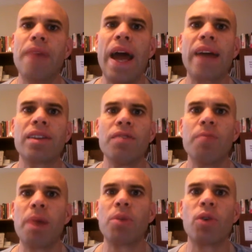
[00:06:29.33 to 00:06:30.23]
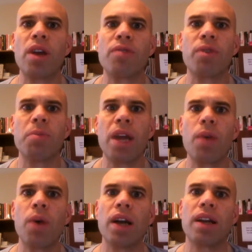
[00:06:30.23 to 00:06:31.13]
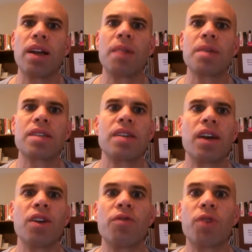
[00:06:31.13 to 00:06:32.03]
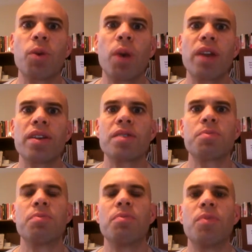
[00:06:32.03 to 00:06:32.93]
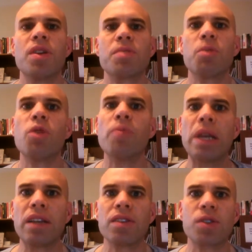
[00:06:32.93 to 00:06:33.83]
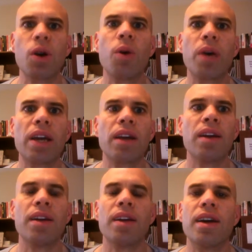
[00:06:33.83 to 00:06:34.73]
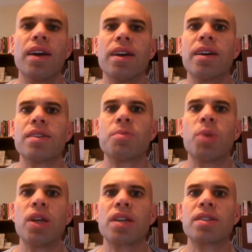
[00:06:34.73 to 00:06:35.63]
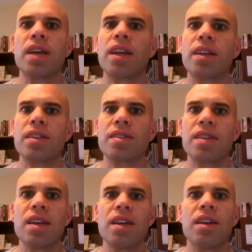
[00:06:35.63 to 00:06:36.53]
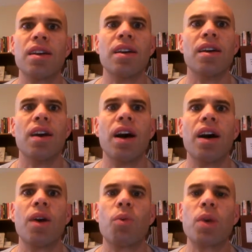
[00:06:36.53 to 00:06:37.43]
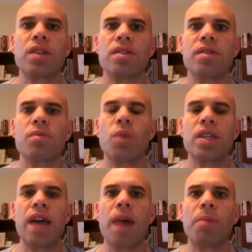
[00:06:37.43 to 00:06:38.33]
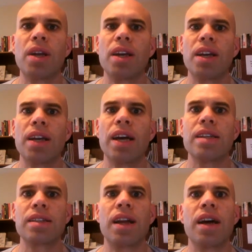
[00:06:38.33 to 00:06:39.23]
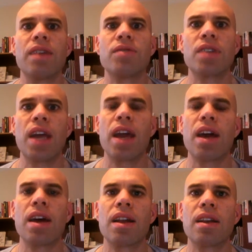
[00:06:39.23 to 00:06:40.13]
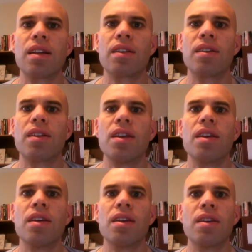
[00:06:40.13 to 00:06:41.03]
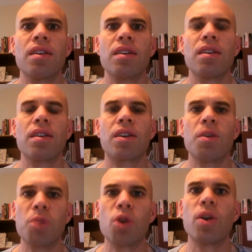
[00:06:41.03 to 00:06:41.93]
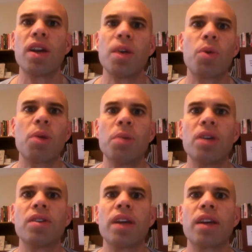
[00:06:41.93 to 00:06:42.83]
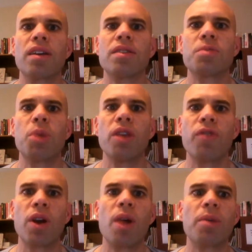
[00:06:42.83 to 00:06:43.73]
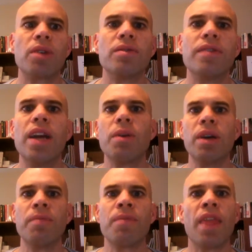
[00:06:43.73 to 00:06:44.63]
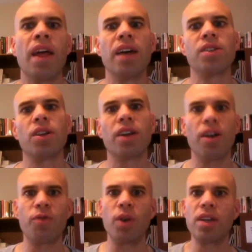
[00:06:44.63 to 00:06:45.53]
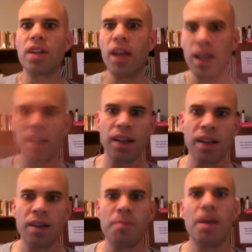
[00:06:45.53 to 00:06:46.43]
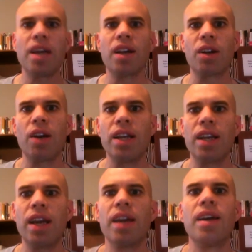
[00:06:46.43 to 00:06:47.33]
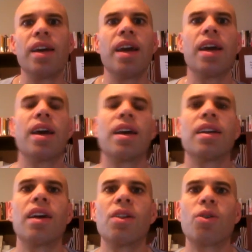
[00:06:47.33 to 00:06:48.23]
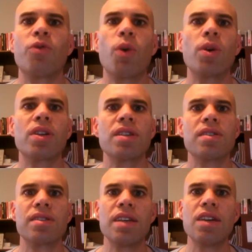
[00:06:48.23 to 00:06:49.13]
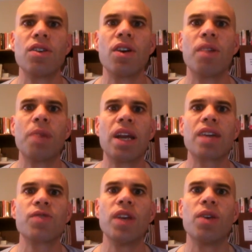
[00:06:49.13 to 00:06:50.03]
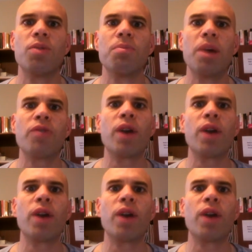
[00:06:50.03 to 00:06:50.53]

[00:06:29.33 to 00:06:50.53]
active member right from day one, and I'm excited for where this movement is going. It's pretty exciting to see what's happening in guys' lives and the community we're building. It's pretty phenomenal. Anyway, that's all I got for you tonight. Make it a great day, and I look forward to seeing you on my next video. Bye